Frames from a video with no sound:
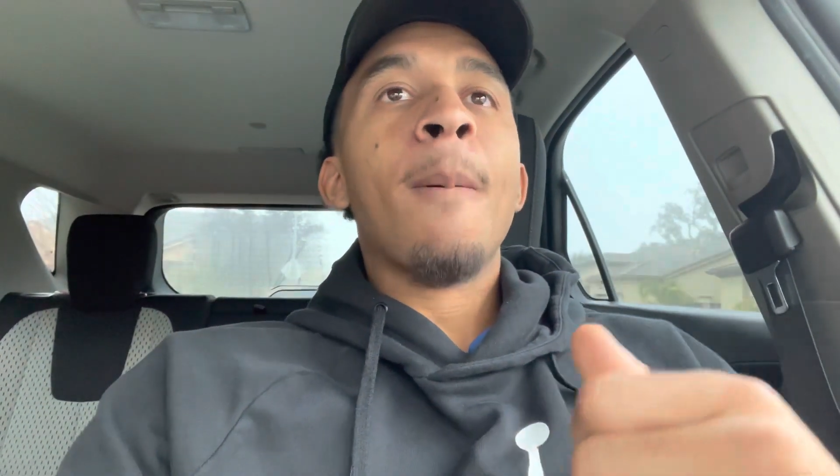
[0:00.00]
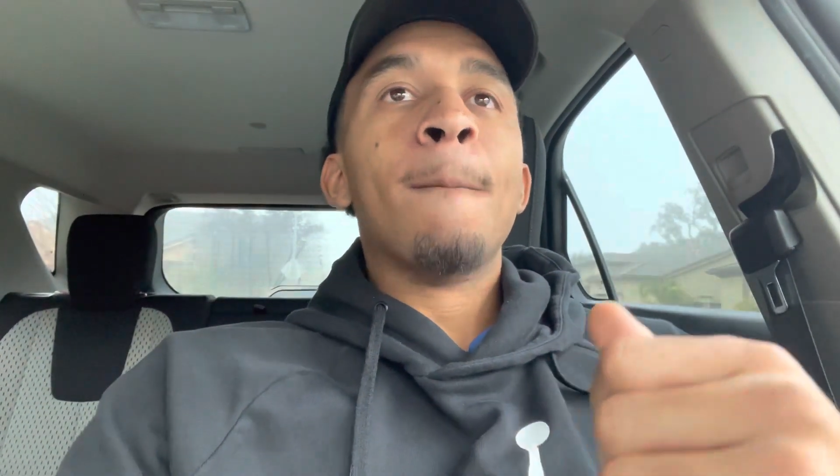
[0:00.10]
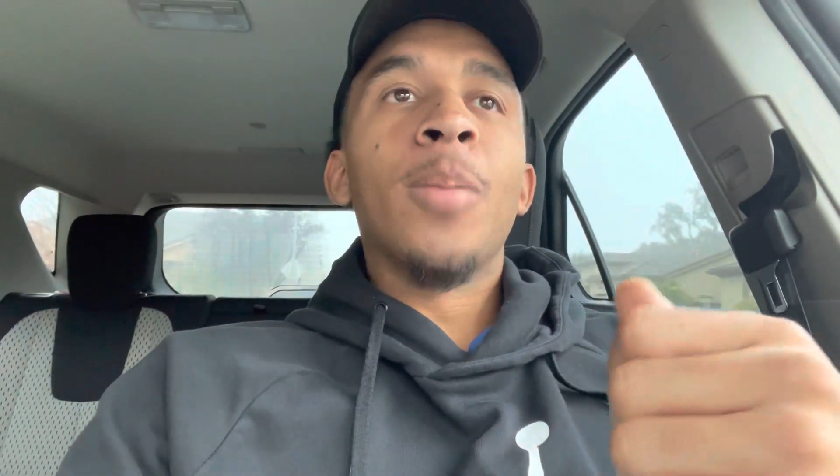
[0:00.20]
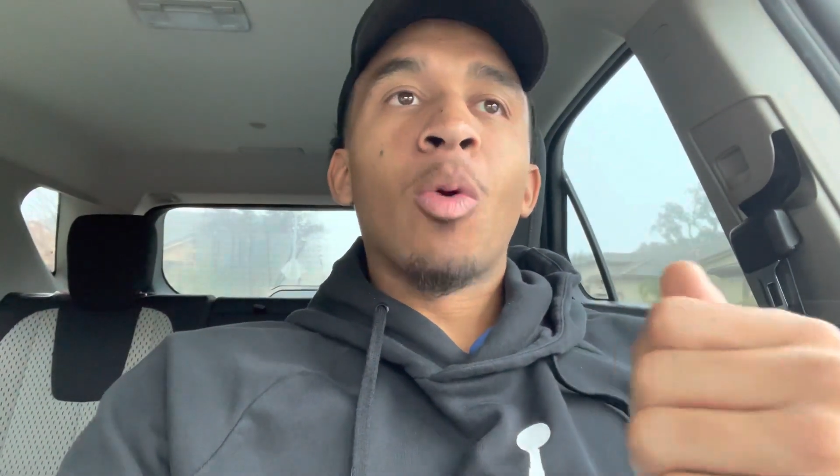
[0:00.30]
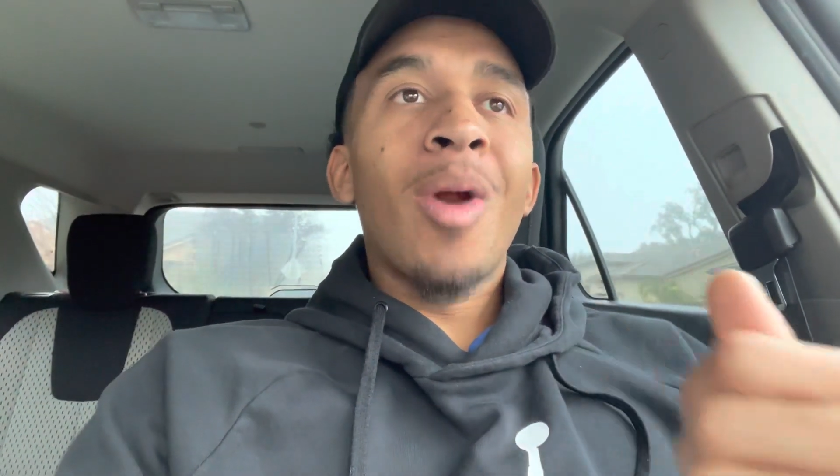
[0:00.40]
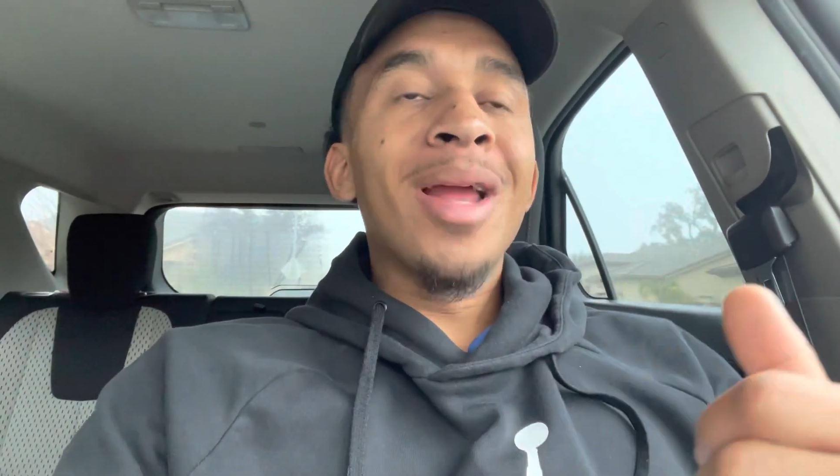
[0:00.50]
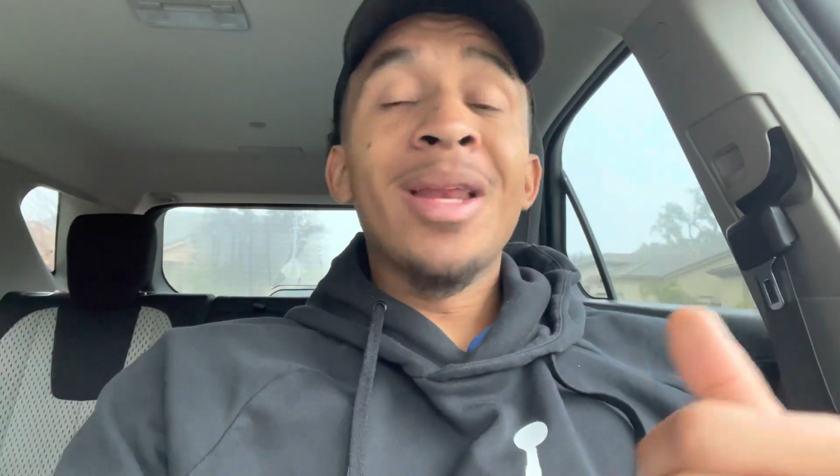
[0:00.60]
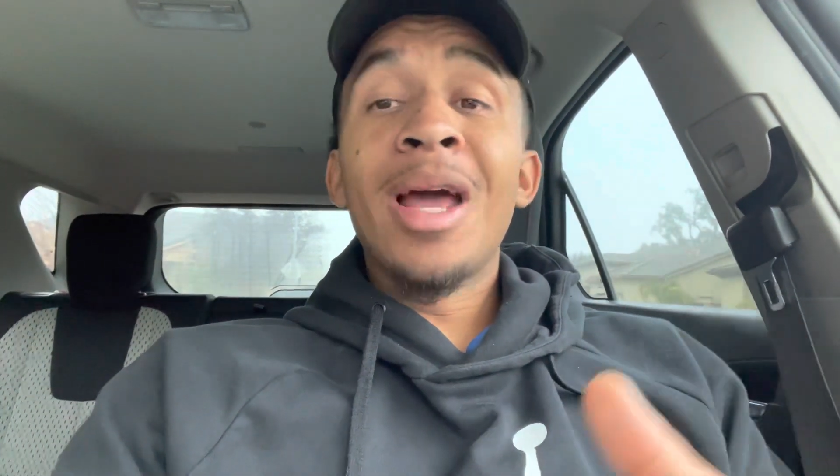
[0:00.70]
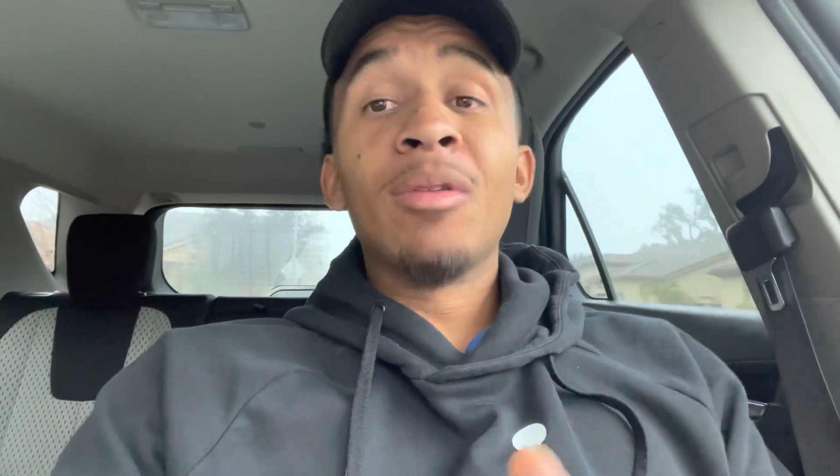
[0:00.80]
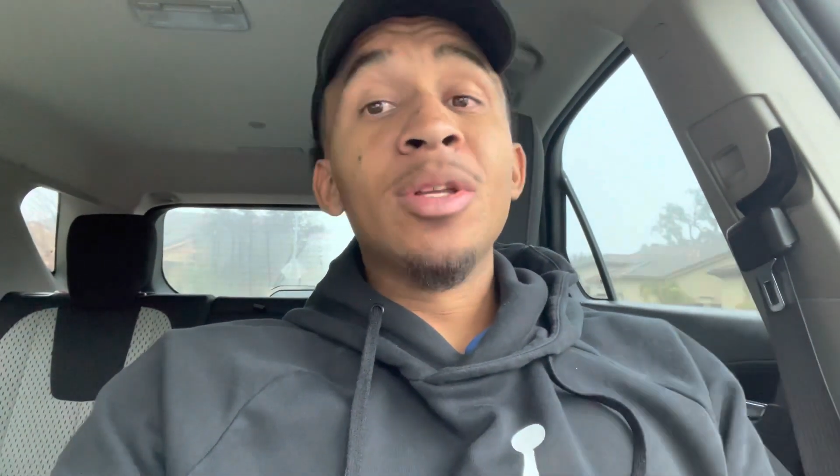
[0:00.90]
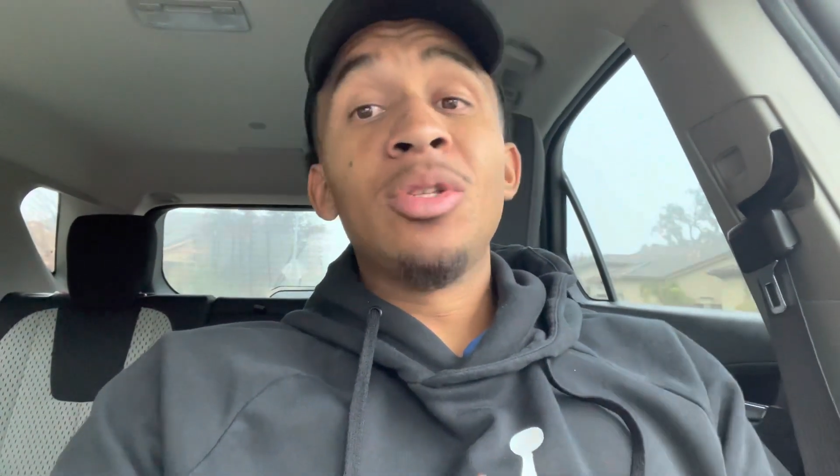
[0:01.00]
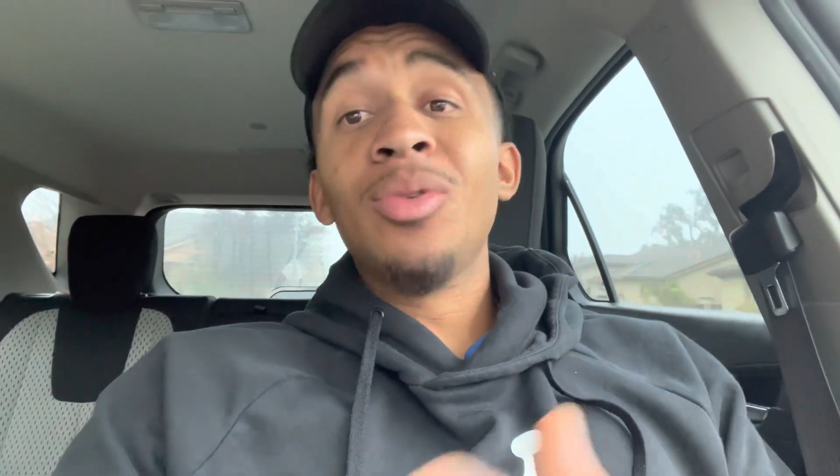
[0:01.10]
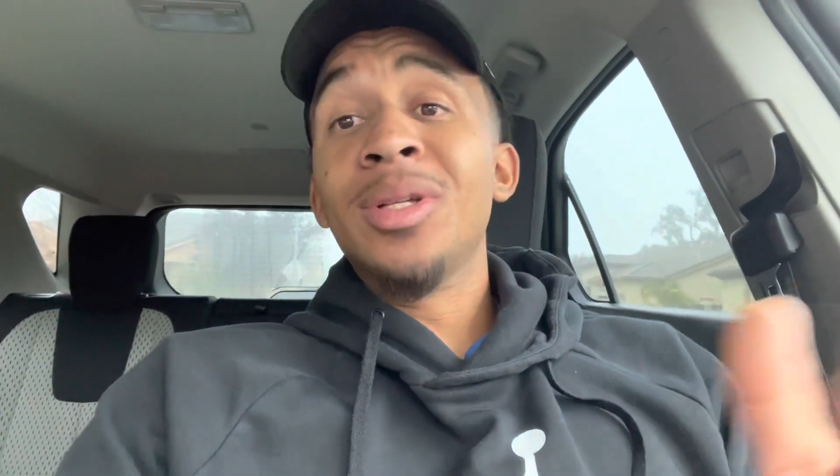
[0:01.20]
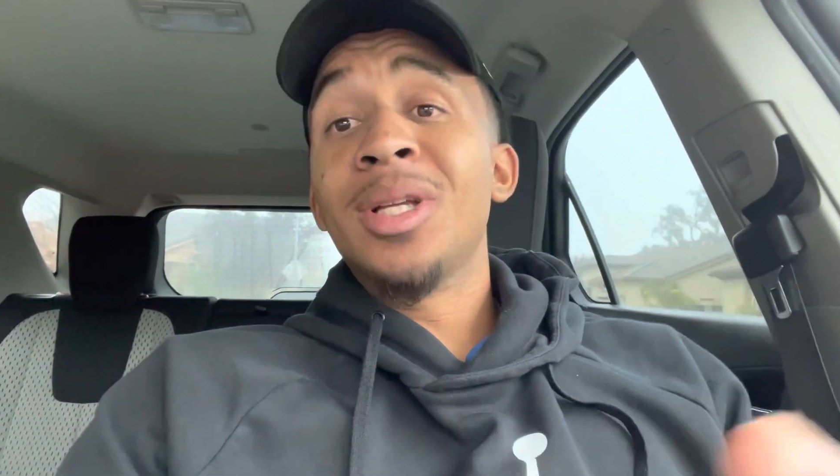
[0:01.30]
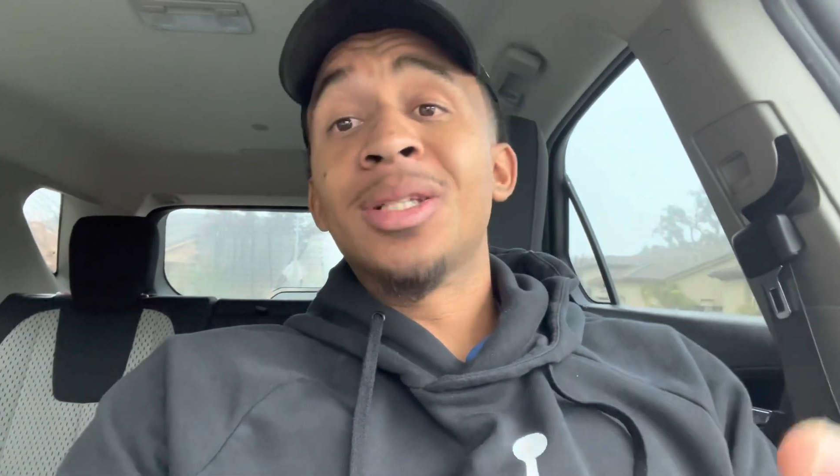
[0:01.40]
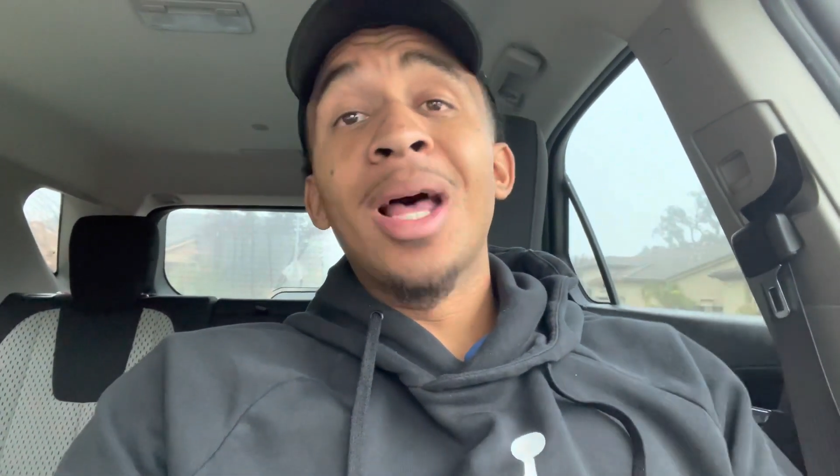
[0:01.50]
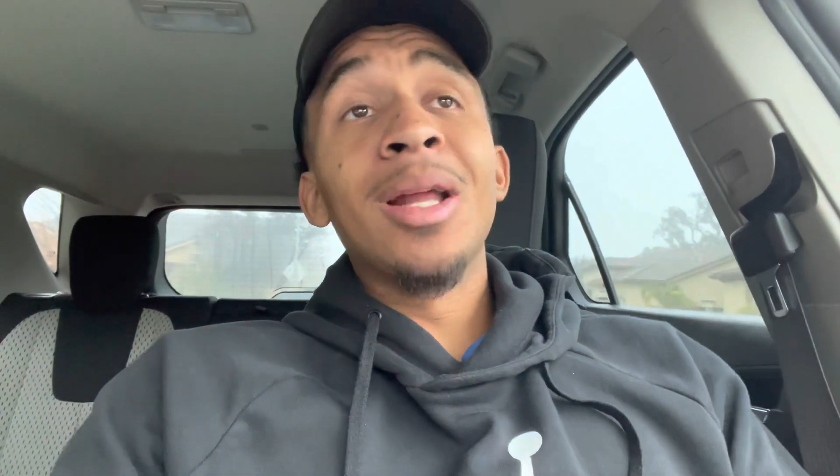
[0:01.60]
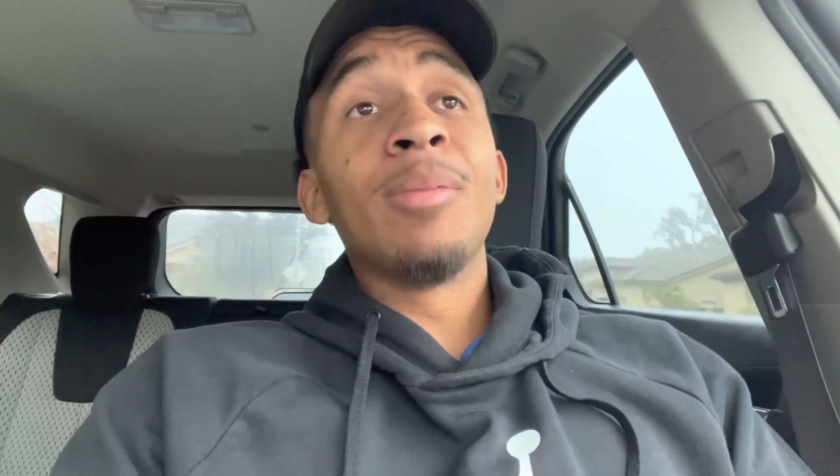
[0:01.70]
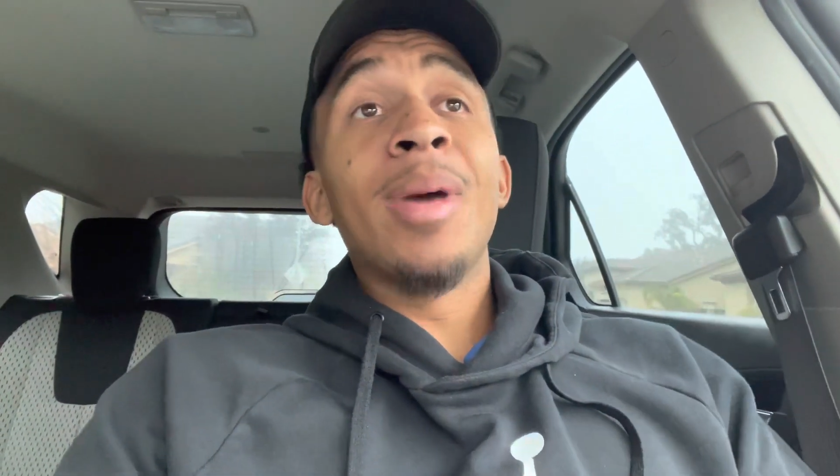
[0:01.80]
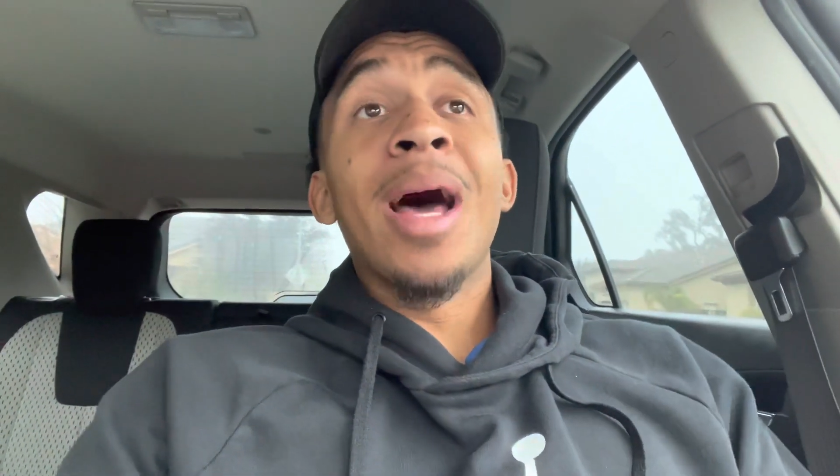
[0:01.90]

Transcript: but right now, this dude is exciting, man.